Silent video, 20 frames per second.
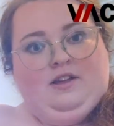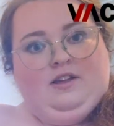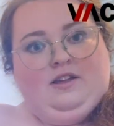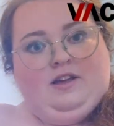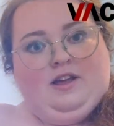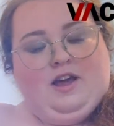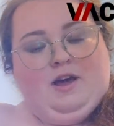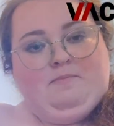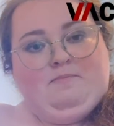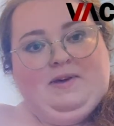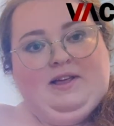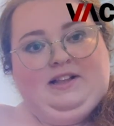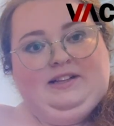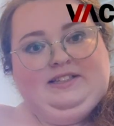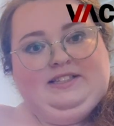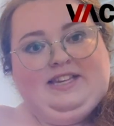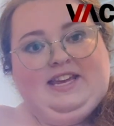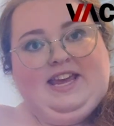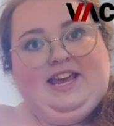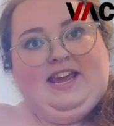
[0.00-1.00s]
a
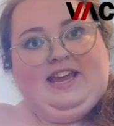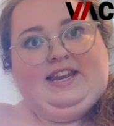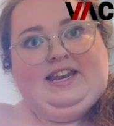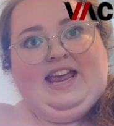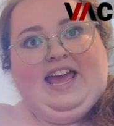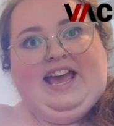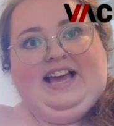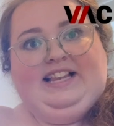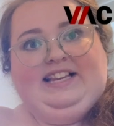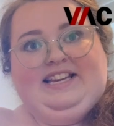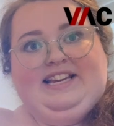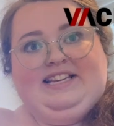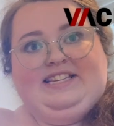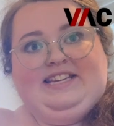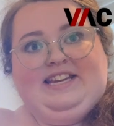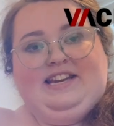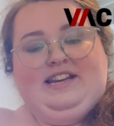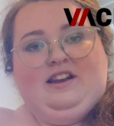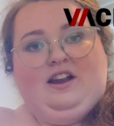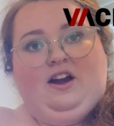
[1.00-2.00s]
built-in
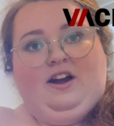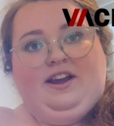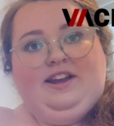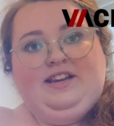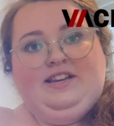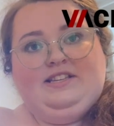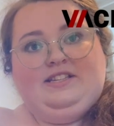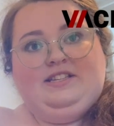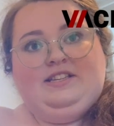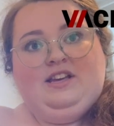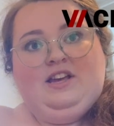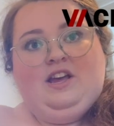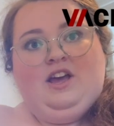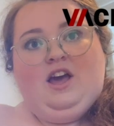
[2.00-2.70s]
LED light.